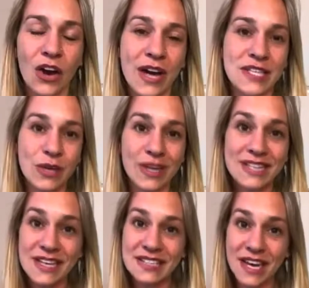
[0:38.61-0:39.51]
Okay, so it
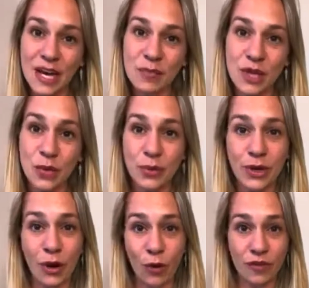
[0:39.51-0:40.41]
is a tape that you
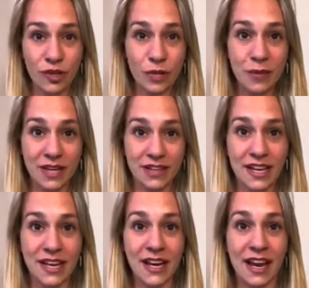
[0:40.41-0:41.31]
put over your
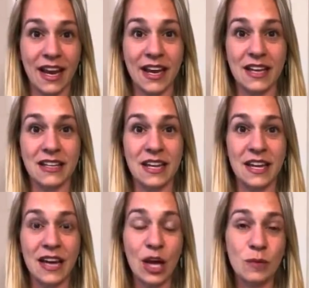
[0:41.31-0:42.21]
belly, and
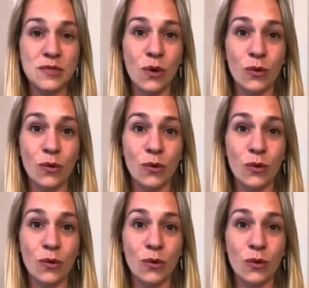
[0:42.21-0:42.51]
it helps